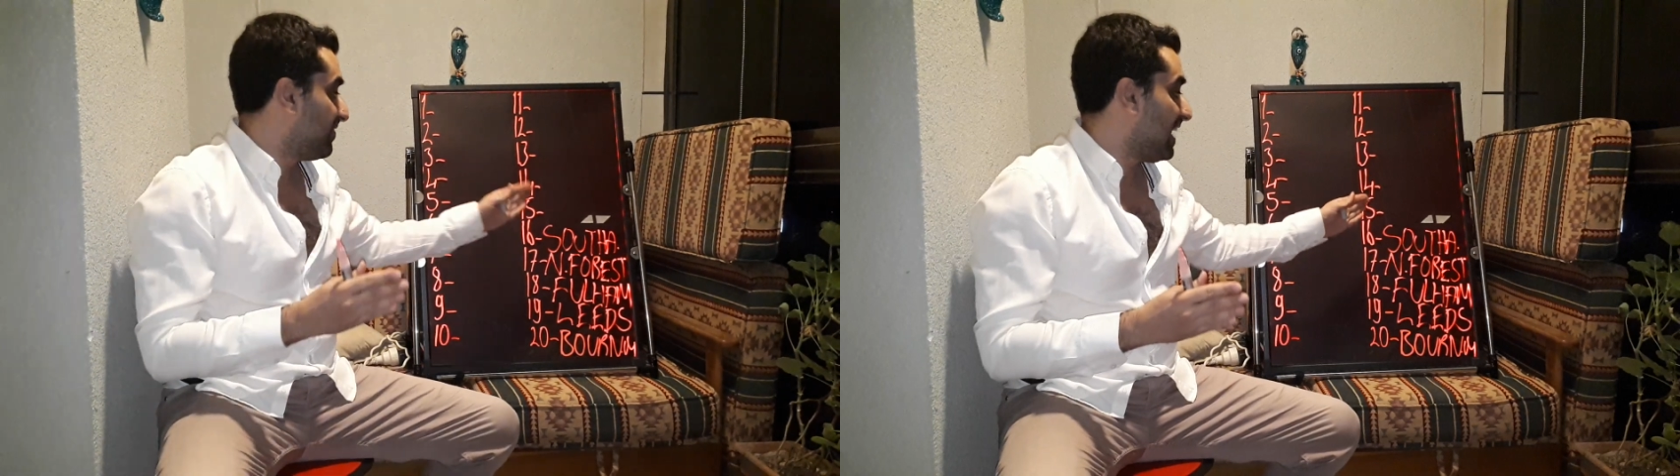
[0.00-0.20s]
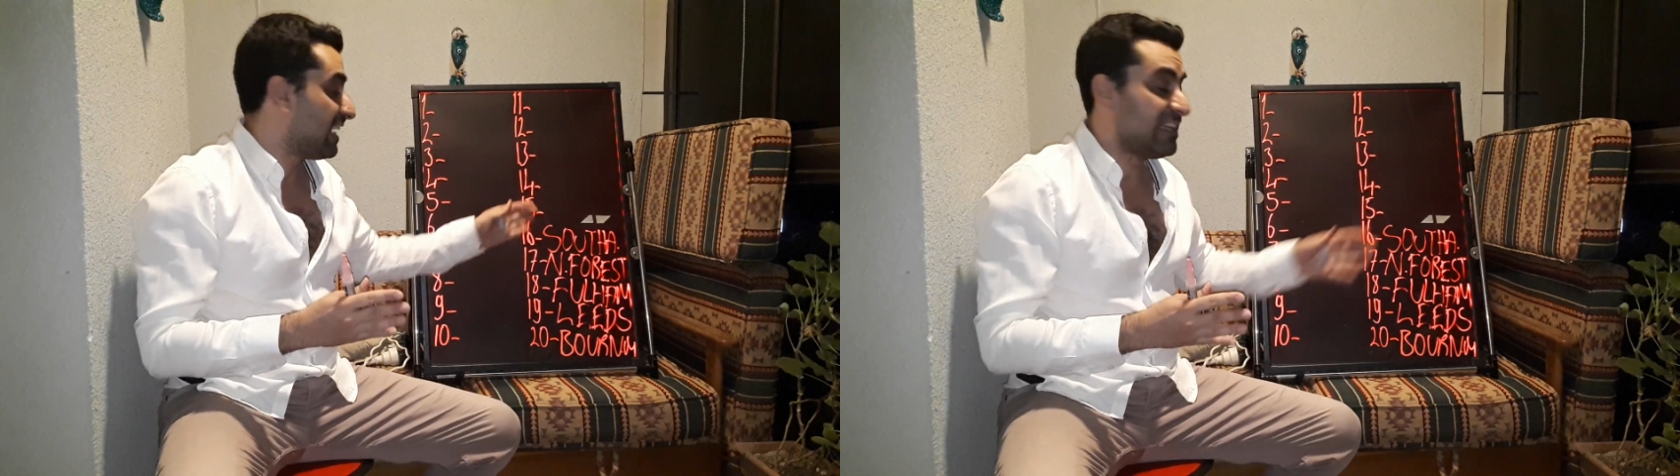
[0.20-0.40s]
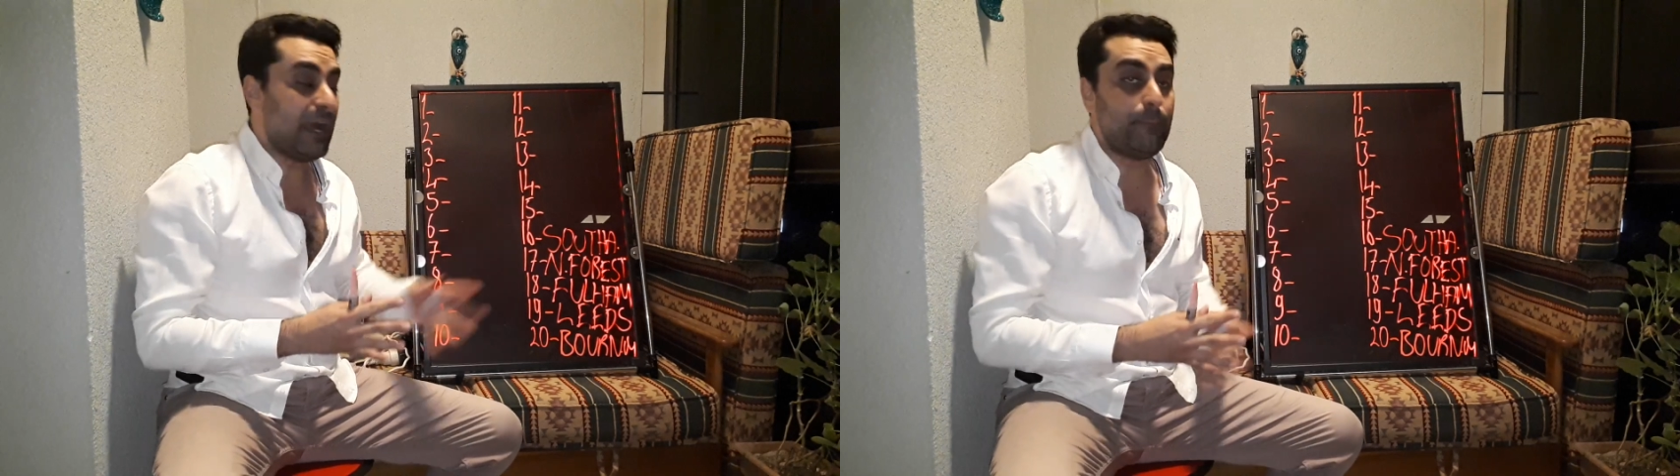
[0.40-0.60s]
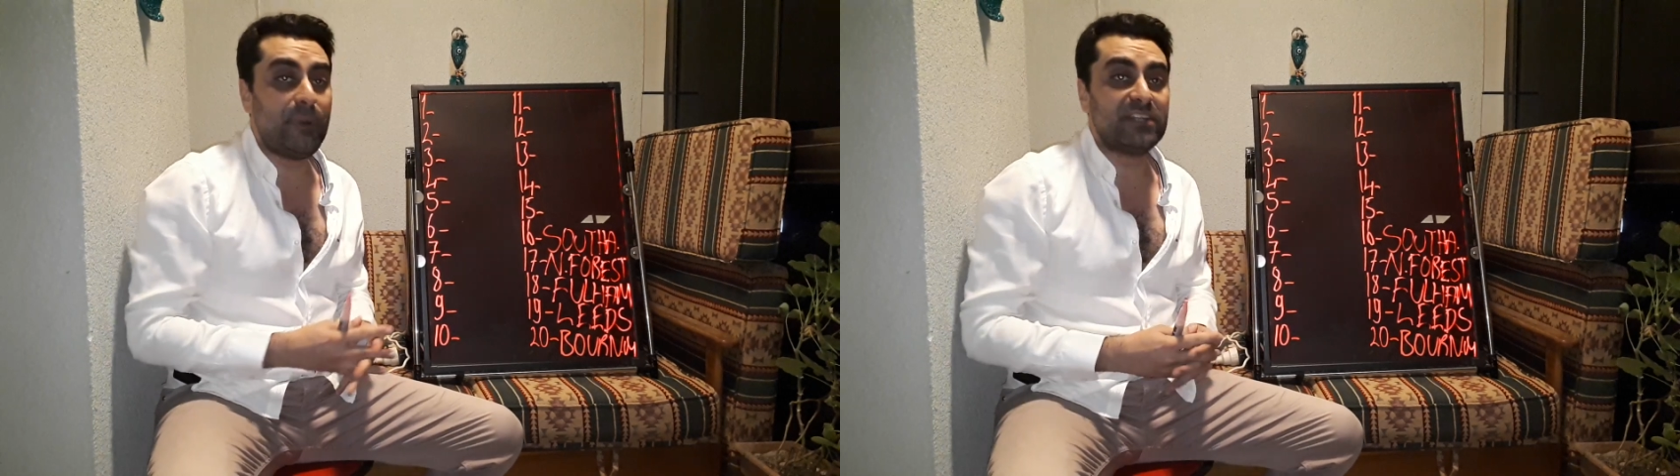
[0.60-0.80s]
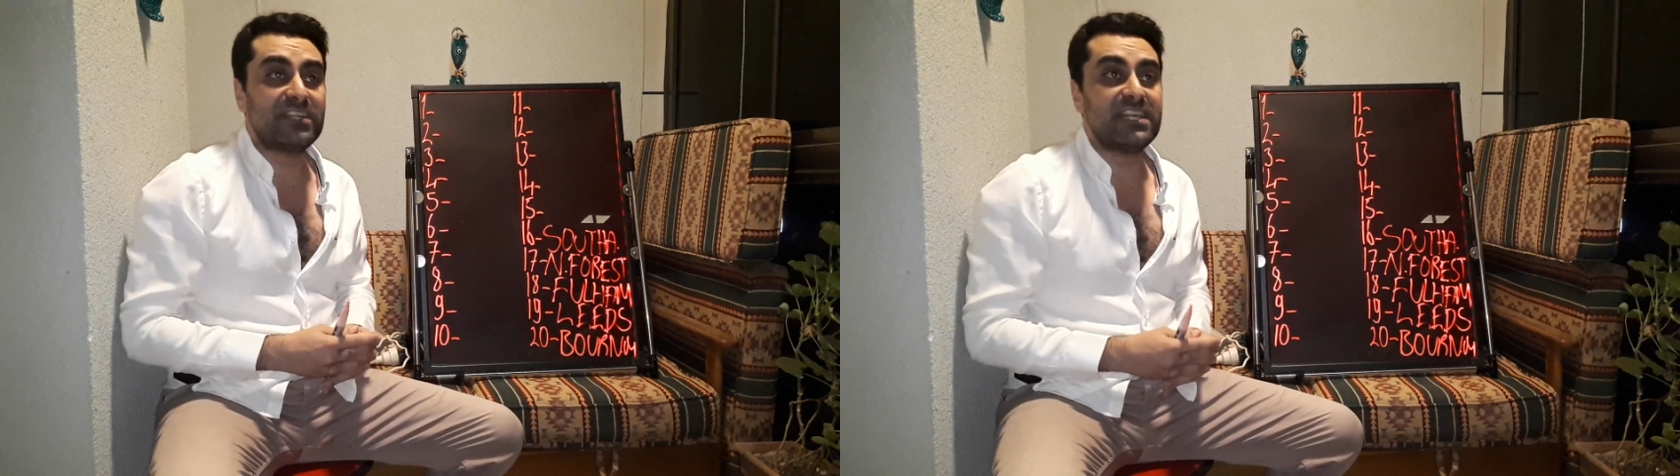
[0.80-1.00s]
Frank
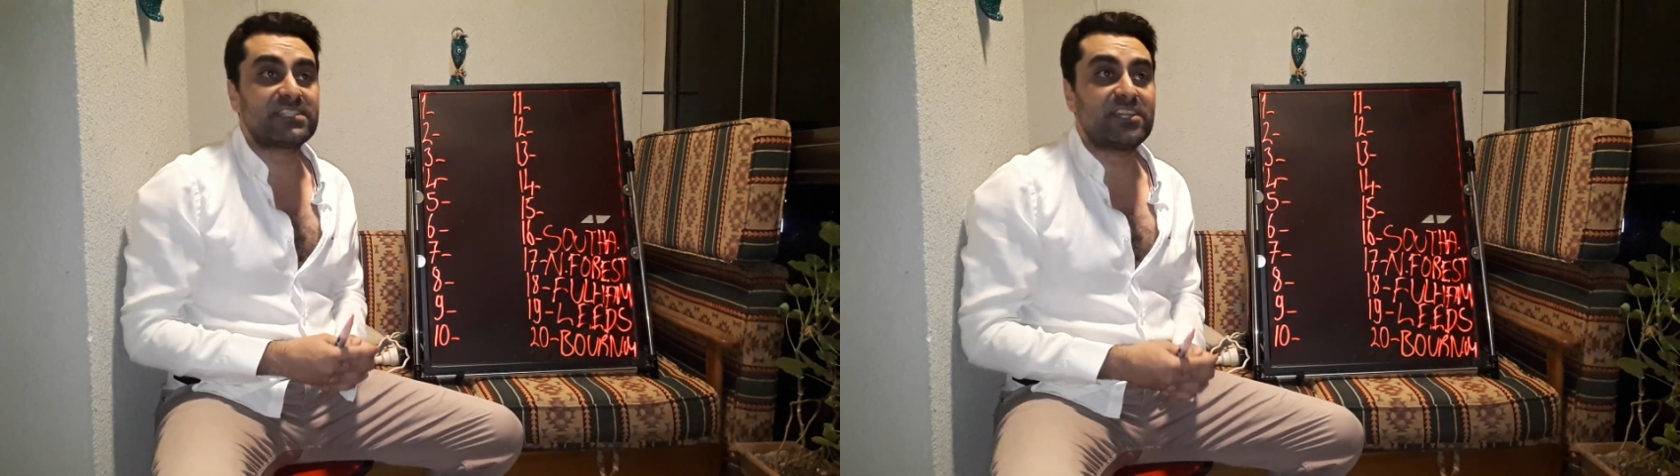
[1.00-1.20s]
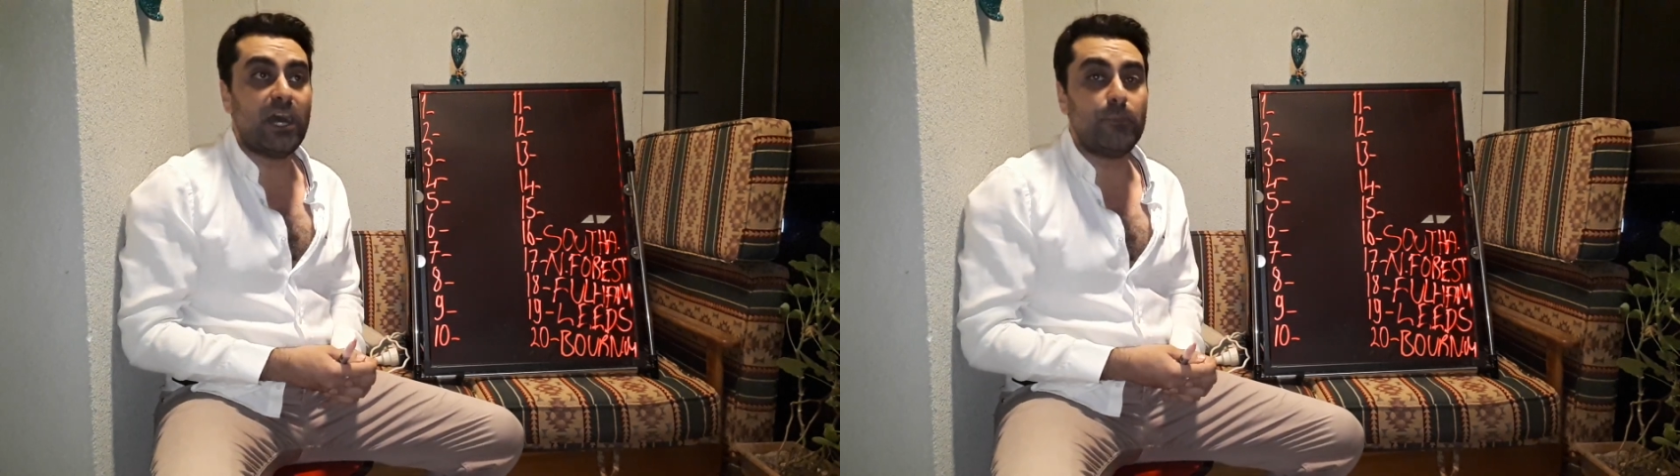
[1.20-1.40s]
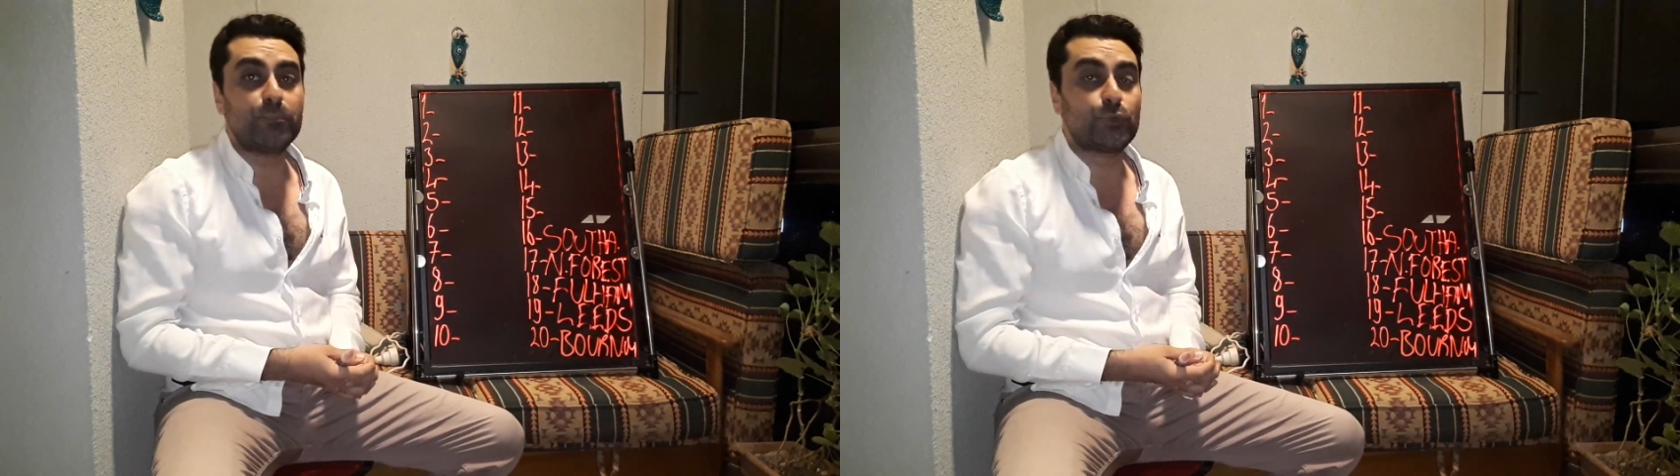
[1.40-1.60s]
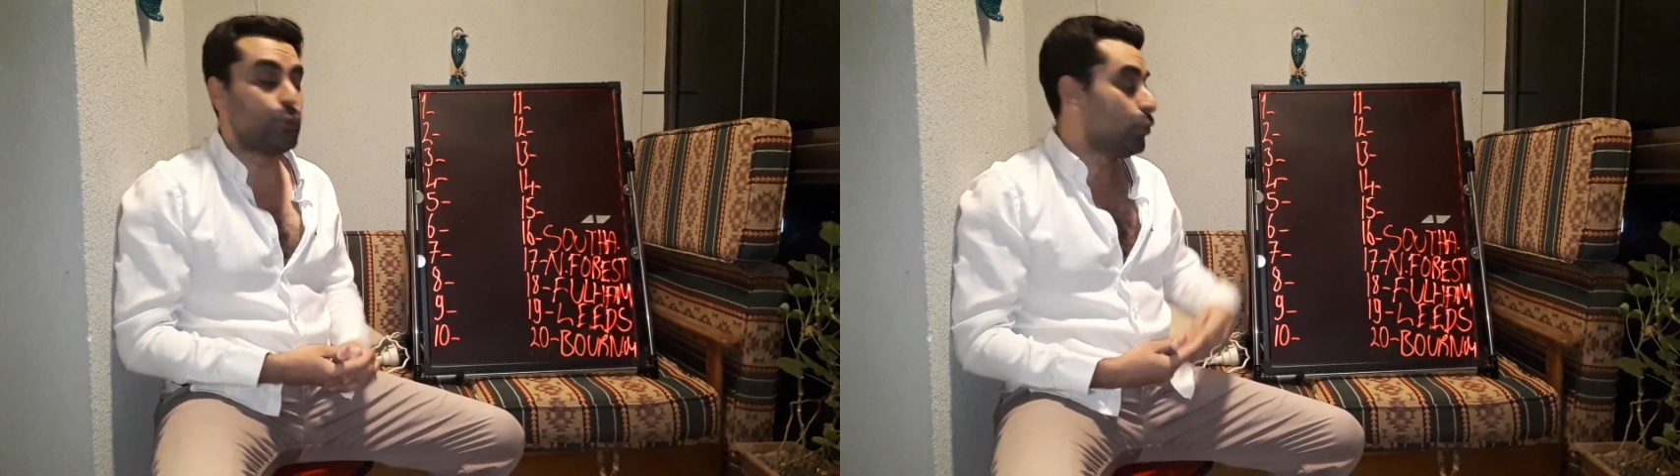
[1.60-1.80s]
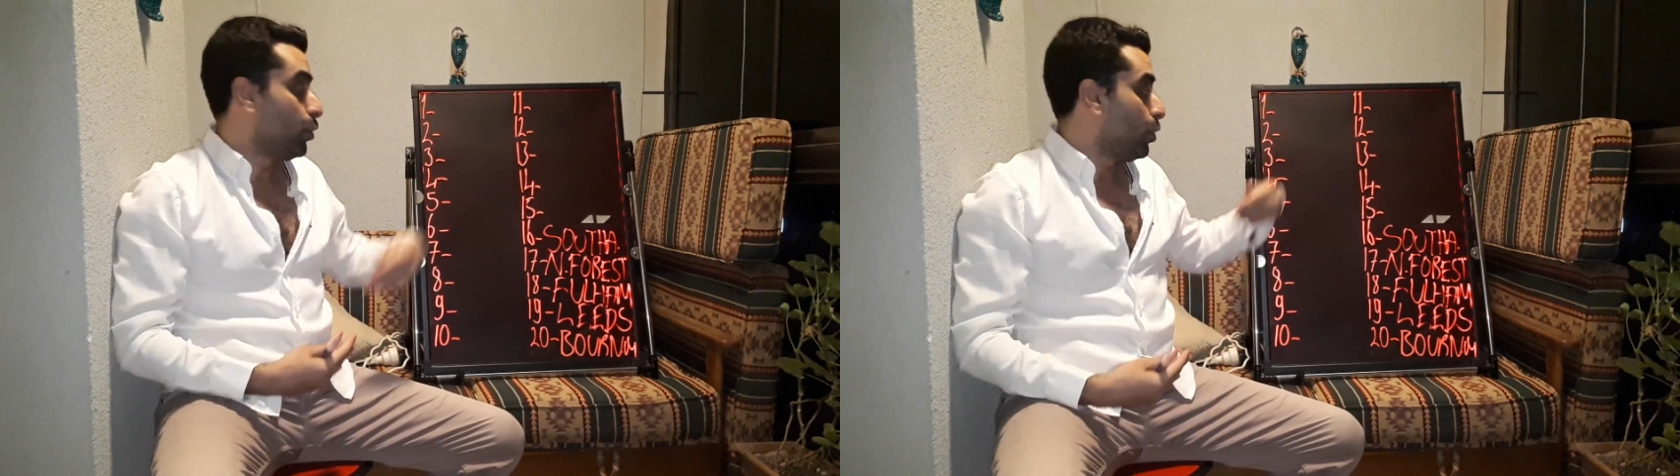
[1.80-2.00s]
Lampard has come to